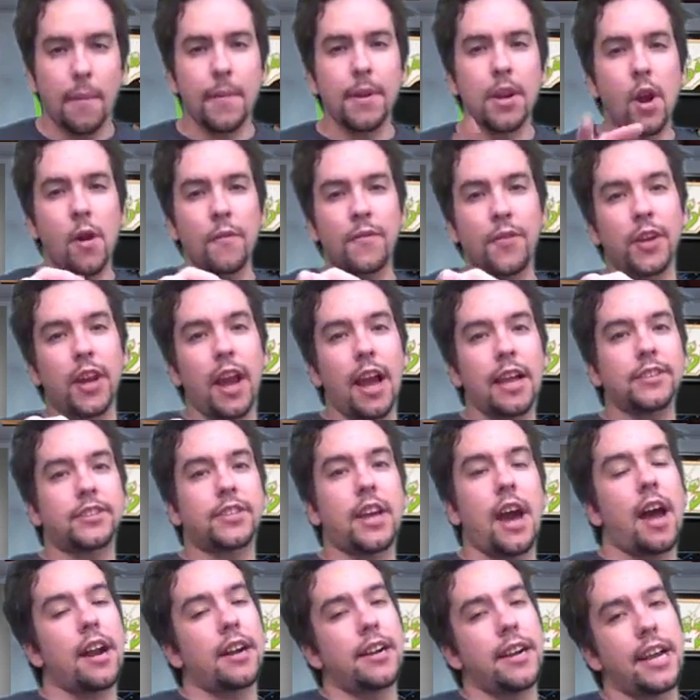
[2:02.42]
Let me know if you
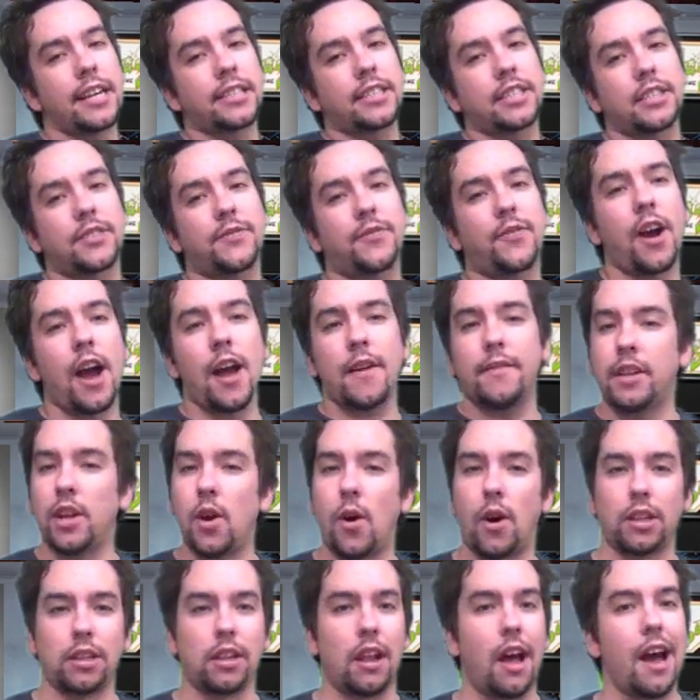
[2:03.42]
guys got a Nexus five. I
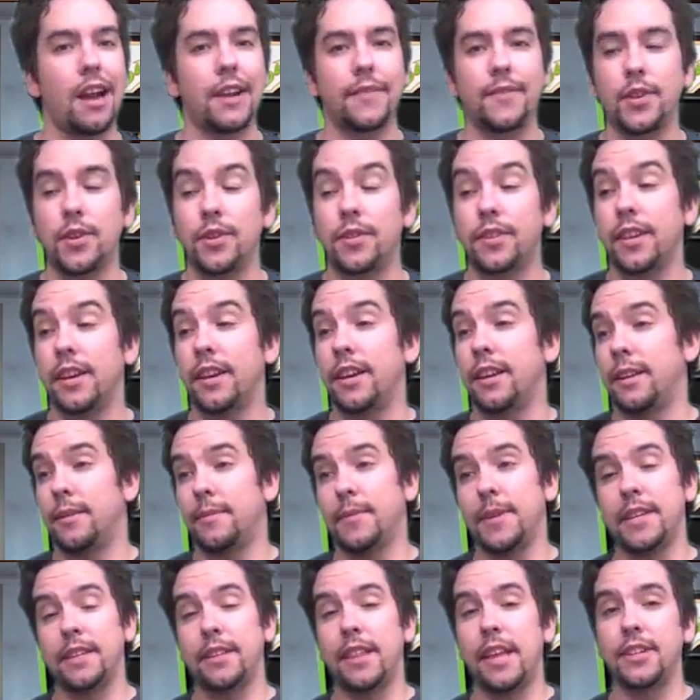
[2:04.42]
know a lot of you did.
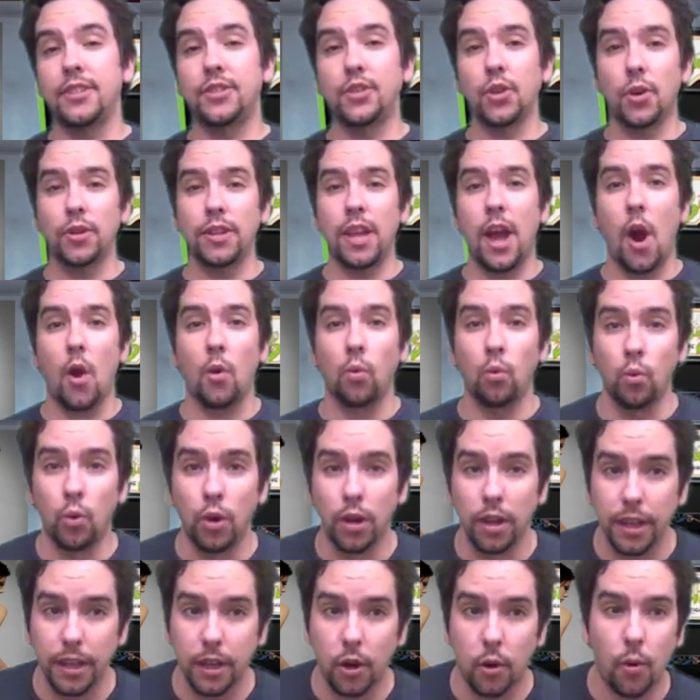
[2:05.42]
I mean, they sold out
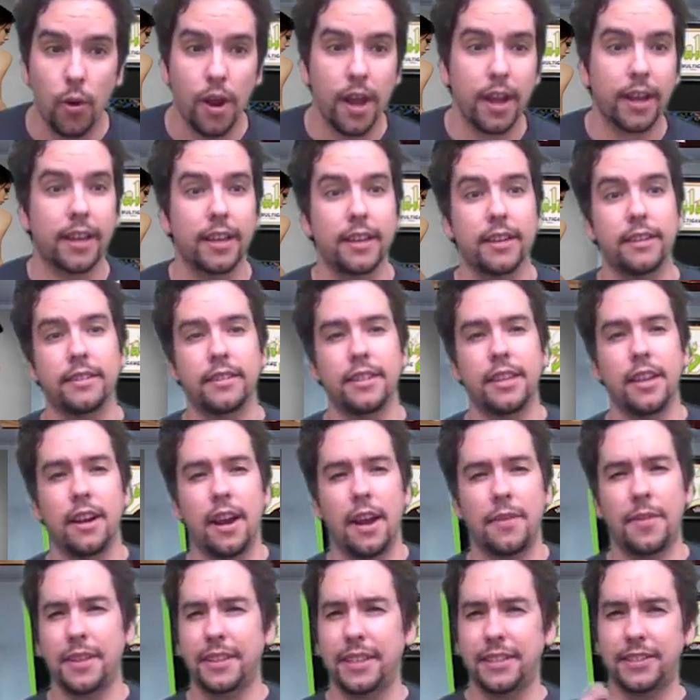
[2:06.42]
really quick, and you
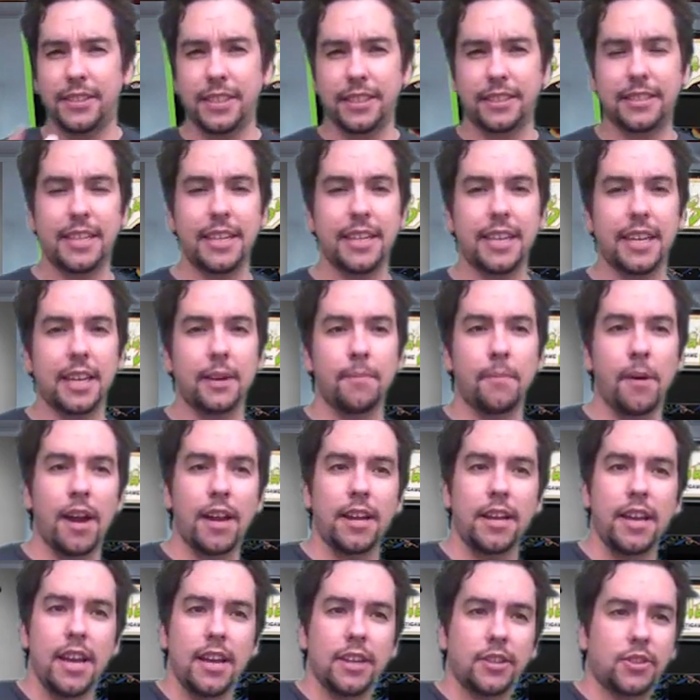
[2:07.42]
know, I think the sixteen
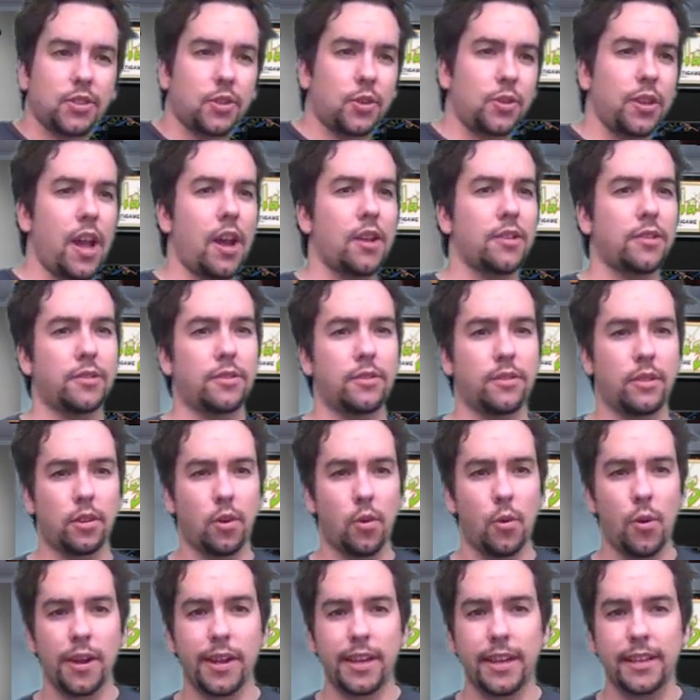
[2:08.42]
gigabyte sold out the
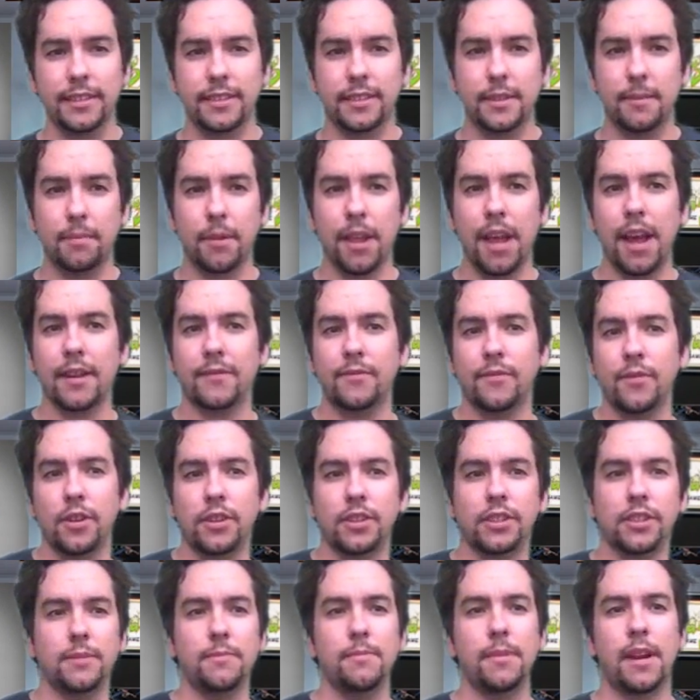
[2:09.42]
quickest, the black
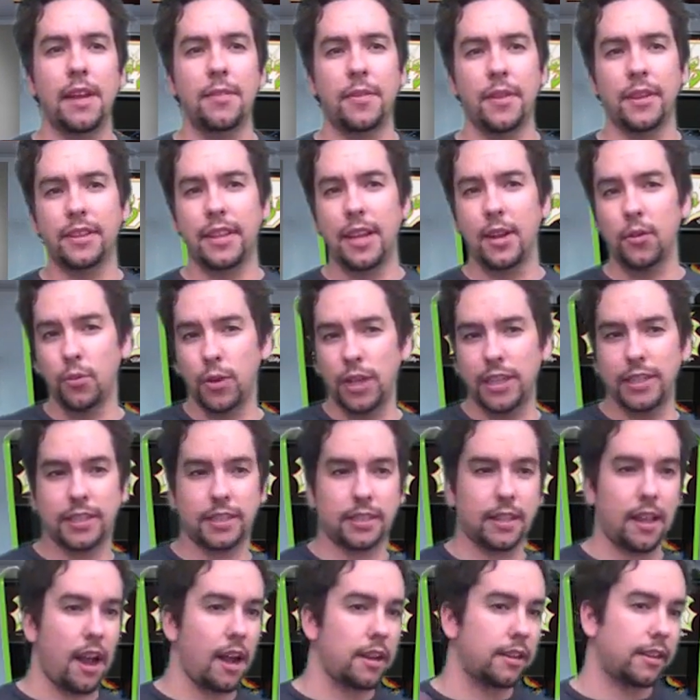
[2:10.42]
version, but I think they
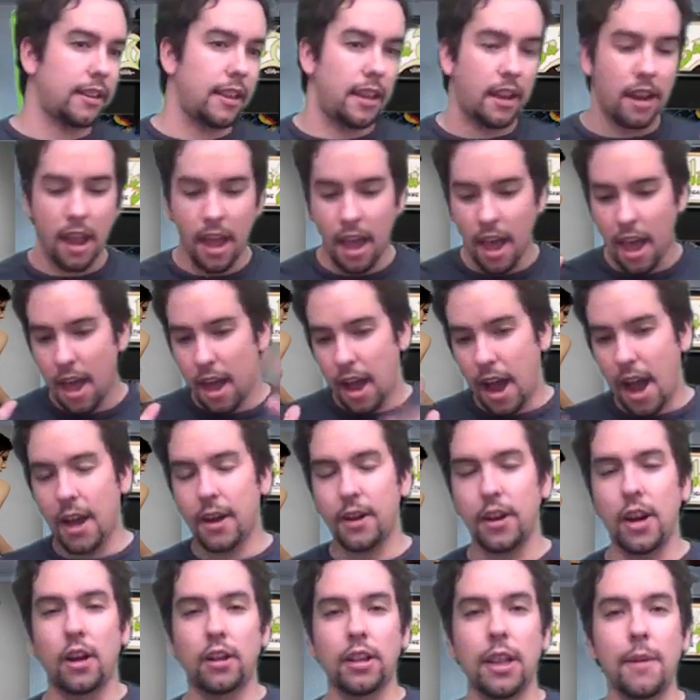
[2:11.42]
restocked it.
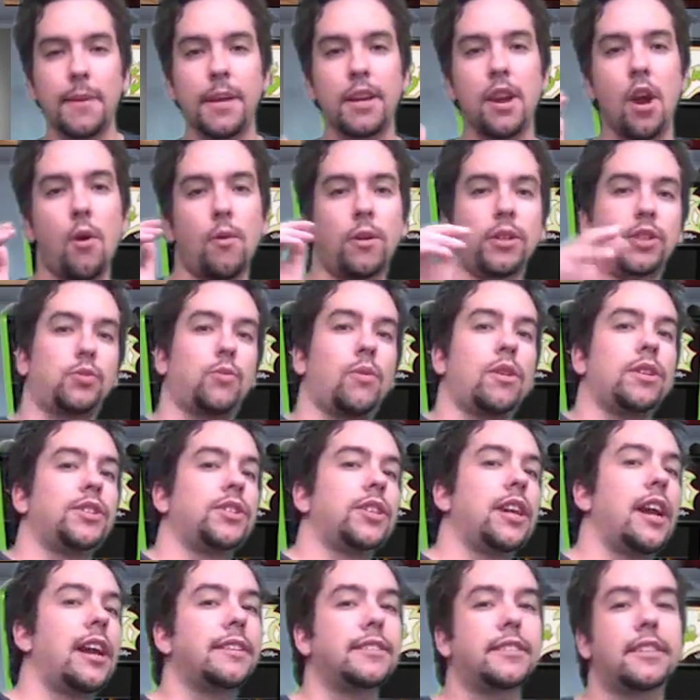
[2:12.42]
I don't know. Let me know which ones
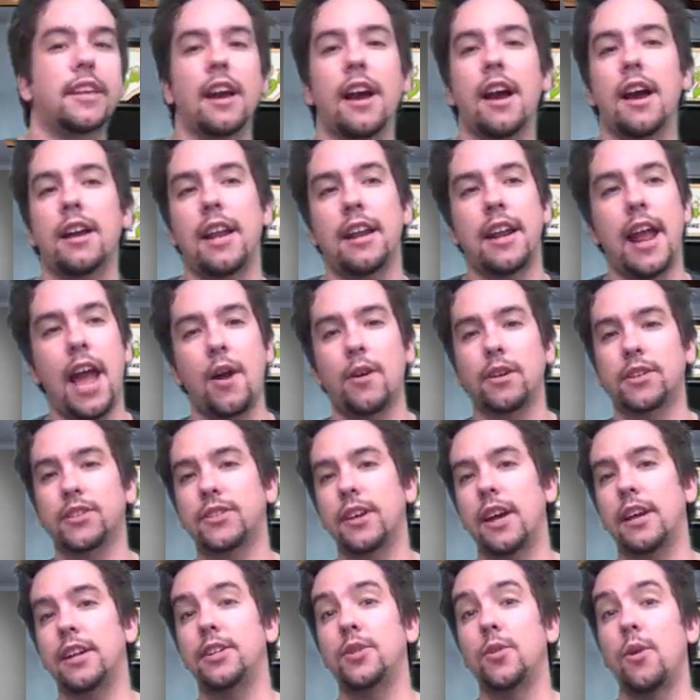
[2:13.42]
you guys got and how
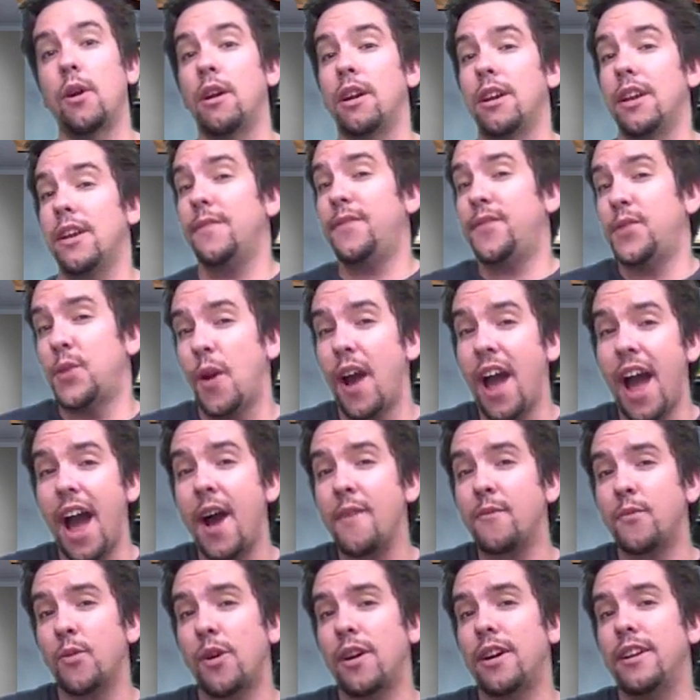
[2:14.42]
excited you are if you
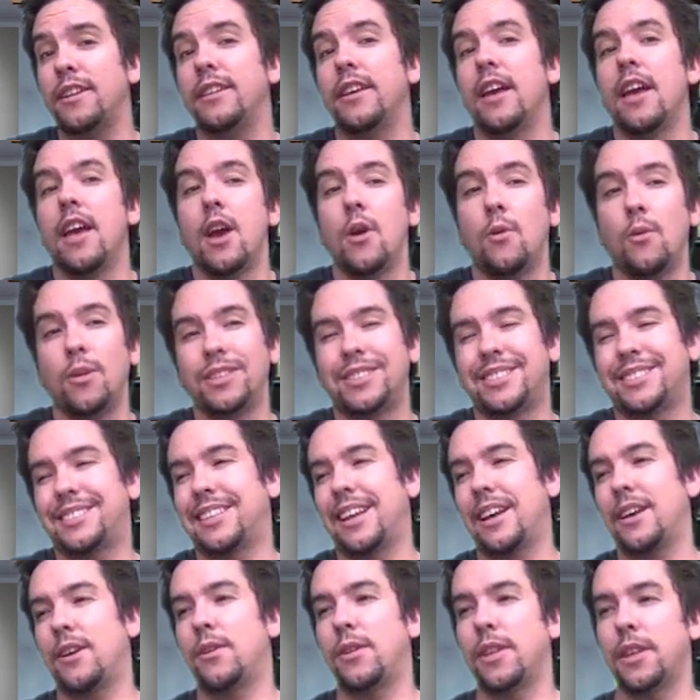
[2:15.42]
have one, which
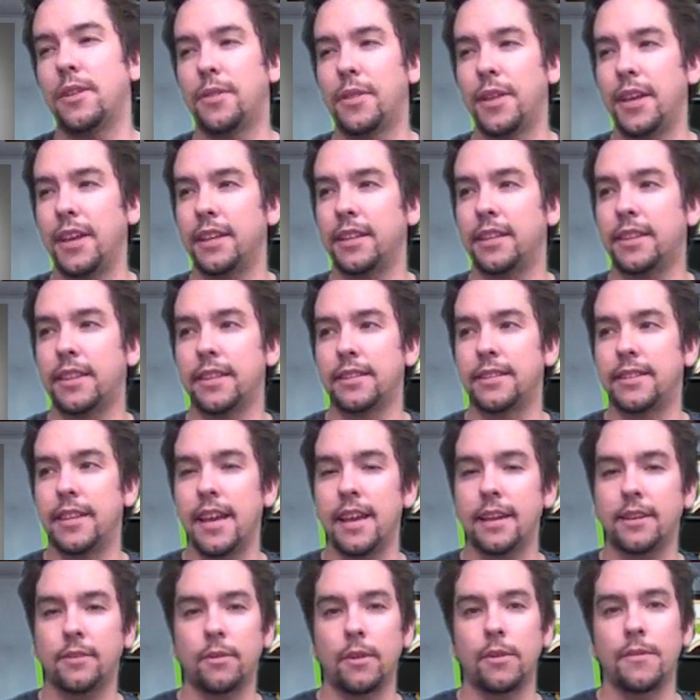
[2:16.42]
I only think the
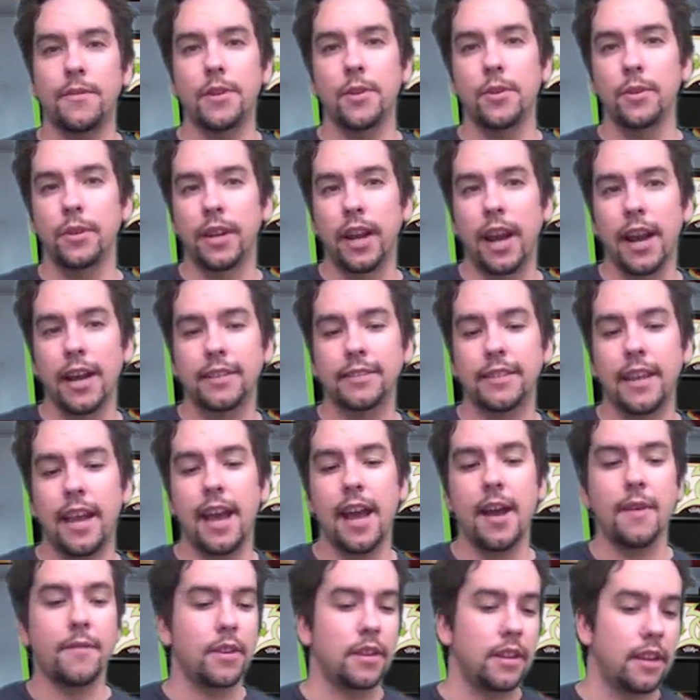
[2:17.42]
tech reviewer guys
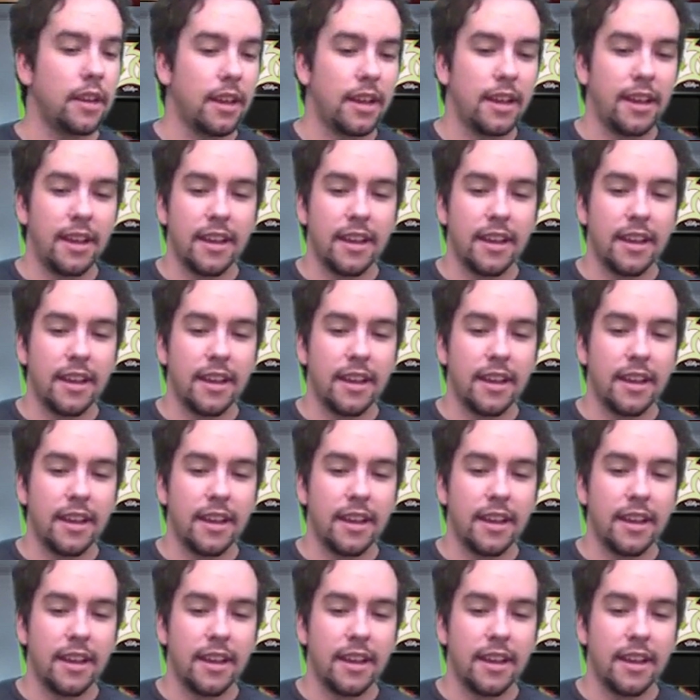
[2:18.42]
haven't.